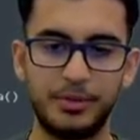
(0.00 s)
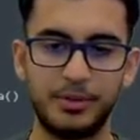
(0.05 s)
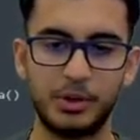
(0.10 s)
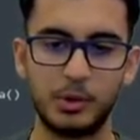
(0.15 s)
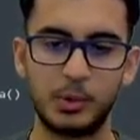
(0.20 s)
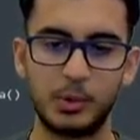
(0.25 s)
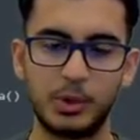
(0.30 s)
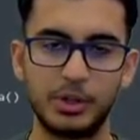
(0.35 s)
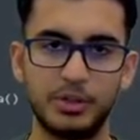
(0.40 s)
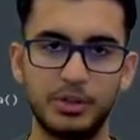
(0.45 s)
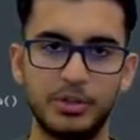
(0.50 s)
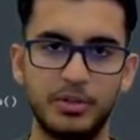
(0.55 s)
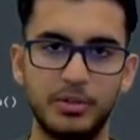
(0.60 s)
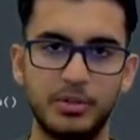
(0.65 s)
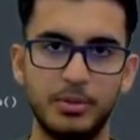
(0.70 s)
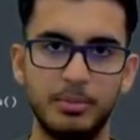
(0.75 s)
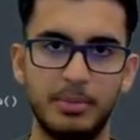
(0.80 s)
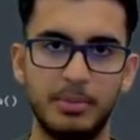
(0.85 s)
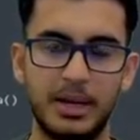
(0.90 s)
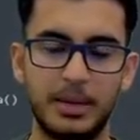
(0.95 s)
words
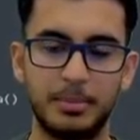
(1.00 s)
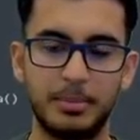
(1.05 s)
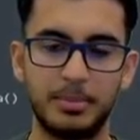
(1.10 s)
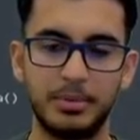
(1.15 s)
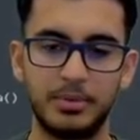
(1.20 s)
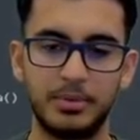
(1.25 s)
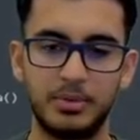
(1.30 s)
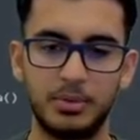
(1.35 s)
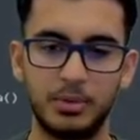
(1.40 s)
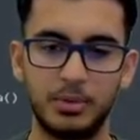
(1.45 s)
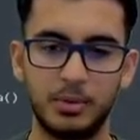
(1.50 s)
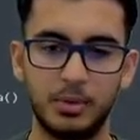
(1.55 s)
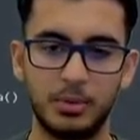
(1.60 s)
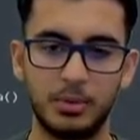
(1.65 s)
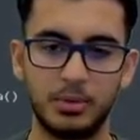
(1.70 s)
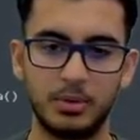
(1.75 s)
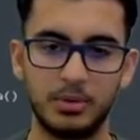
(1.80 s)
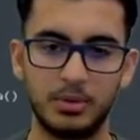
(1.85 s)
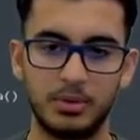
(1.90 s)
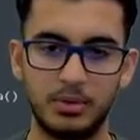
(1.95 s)
to map
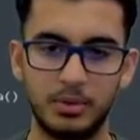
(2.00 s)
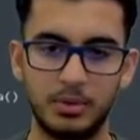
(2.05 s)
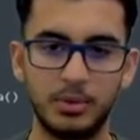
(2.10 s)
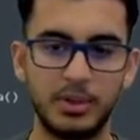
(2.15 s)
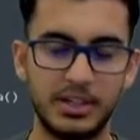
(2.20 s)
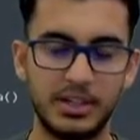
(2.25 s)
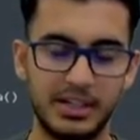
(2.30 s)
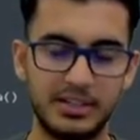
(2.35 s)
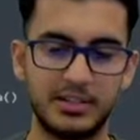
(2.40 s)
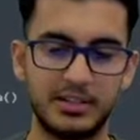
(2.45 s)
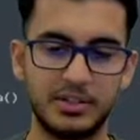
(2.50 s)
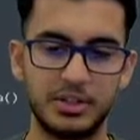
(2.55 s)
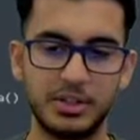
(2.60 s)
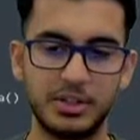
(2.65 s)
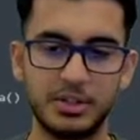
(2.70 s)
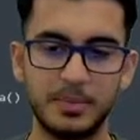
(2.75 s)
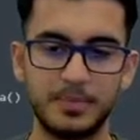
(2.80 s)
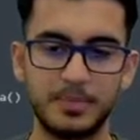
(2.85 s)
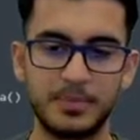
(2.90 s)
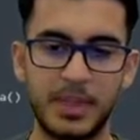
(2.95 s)
to an
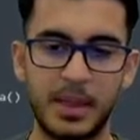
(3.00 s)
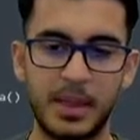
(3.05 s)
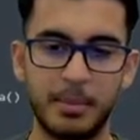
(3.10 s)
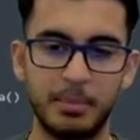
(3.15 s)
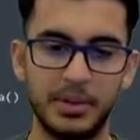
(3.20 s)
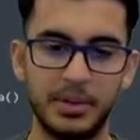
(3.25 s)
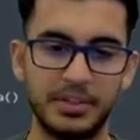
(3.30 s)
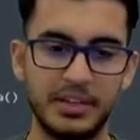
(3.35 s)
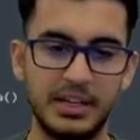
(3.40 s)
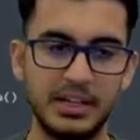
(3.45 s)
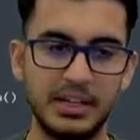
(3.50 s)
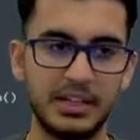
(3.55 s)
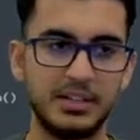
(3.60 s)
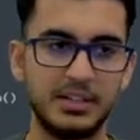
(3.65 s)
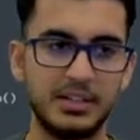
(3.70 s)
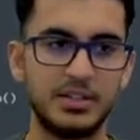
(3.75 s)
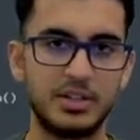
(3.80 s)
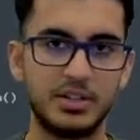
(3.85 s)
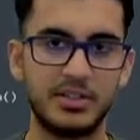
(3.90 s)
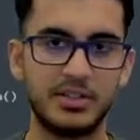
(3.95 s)
integer, but the
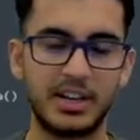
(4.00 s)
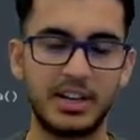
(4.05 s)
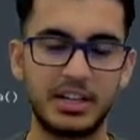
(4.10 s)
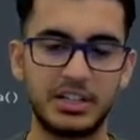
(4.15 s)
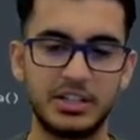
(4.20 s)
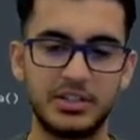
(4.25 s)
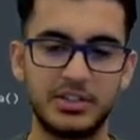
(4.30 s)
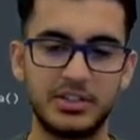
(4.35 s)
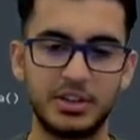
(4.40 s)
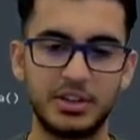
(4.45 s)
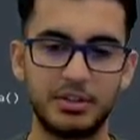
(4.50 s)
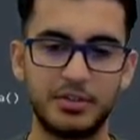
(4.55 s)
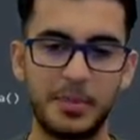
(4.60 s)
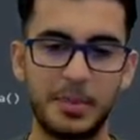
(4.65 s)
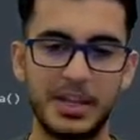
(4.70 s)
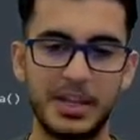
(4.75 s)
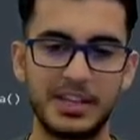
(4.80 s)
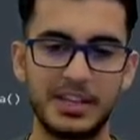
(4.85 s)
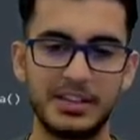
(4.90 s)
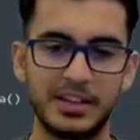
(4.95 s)
integers actually start from
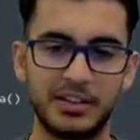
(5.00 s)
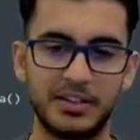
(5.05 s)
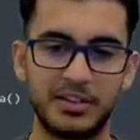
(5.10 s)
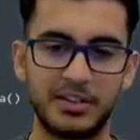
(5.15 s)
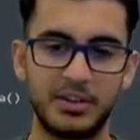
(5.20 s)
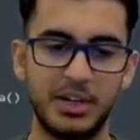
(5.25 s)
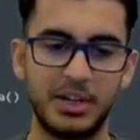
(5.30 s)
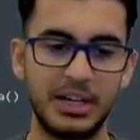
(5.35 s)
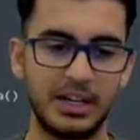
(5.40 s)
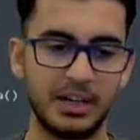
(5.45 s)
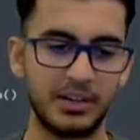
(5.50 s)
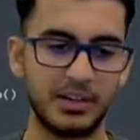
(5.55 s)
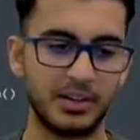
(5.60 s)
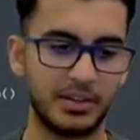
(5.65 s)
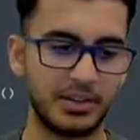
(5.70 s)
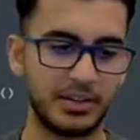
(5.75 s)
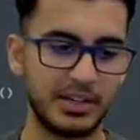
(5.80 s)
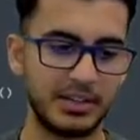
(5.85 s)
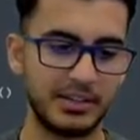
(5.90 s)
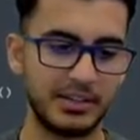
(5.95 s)
the index 3 and
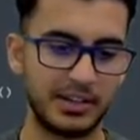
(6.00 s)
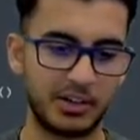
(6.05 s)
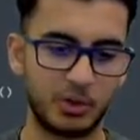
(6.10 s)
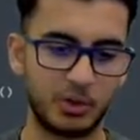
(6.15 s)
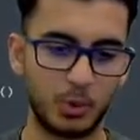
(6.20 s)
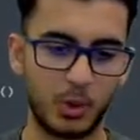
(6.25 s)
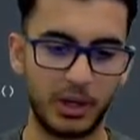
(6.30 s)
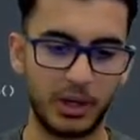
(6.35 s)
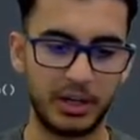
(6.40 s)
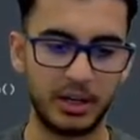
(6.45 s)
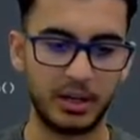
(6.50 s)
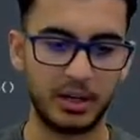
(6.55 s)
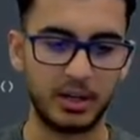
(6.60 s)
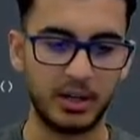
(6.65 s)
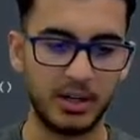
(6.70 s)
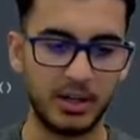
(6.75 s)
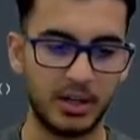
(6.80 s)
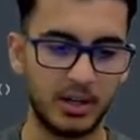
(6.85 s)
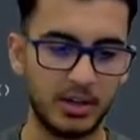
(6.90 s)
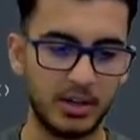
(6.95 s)
not the index 1.
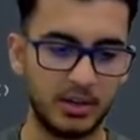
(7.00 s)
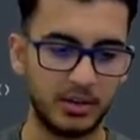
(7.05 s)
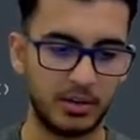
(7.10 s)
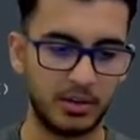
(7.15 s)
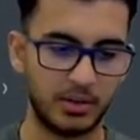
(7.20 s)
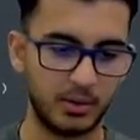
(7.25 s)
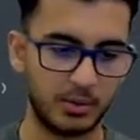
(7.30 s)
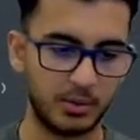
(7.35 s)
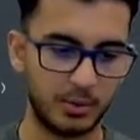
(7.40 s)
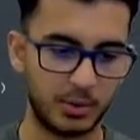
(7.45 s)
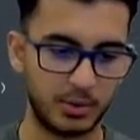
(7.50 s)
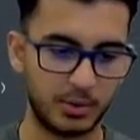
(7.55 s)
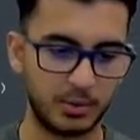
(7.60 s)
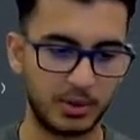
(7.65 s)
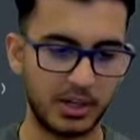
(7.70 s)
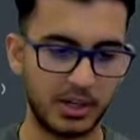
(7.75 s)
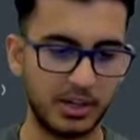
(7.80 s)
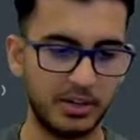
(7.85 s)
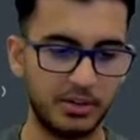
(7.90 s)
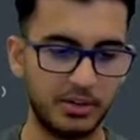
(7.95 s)
So what we're
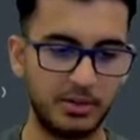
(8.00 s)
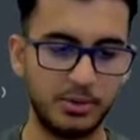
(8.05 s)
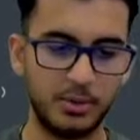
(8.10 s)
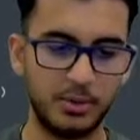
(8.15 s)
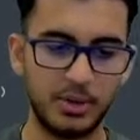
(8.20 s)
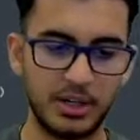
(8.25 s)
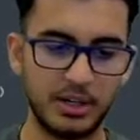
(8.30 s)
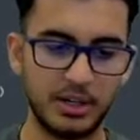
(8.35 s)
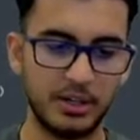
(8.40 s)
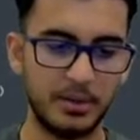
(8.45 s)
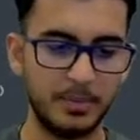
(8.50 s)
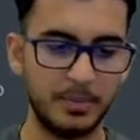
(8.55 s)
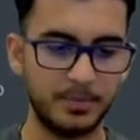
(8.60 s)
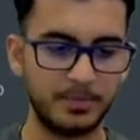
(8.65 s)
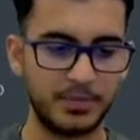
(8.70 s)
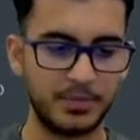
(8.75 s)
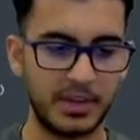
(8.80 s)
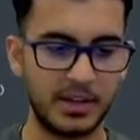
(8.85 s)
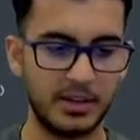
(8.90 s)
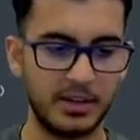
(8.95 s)
gonna do here
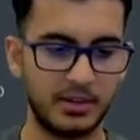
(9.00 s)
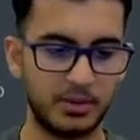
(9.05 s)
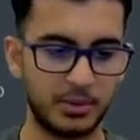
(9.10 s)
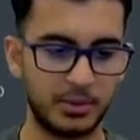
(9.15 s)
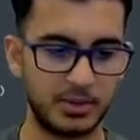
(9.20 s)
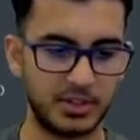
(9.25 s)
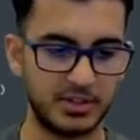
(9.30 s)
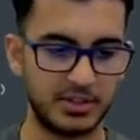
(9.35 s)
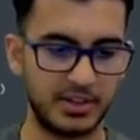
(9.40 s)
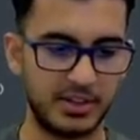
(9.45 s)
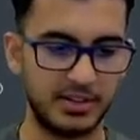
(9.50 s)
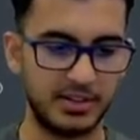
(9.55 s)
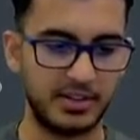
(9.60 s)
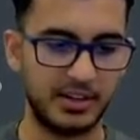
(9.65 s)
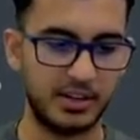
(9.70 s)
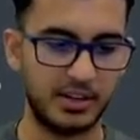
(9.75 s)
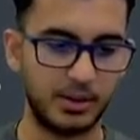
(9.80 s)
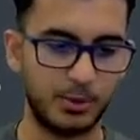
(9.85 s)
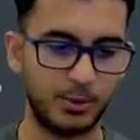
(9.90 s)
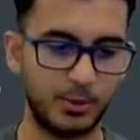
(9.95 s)
is we're just gonna
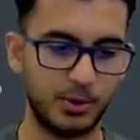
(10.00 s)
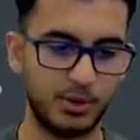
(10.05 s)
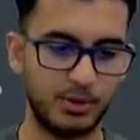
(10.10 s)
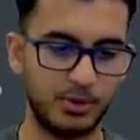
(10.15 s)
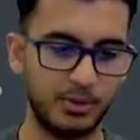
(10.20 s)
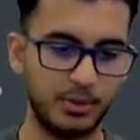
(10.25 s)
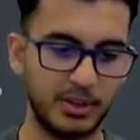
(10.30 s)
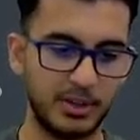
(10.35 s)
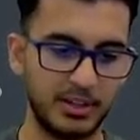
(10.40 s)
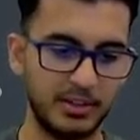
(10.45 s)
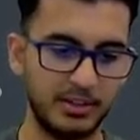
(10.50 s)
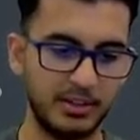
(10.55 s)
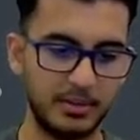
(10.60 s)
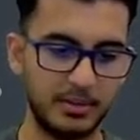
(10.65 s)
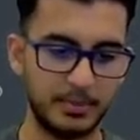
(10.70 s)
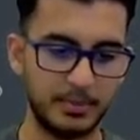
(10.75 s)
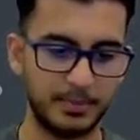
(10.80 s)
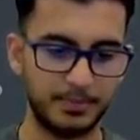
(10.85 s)
take our word to int,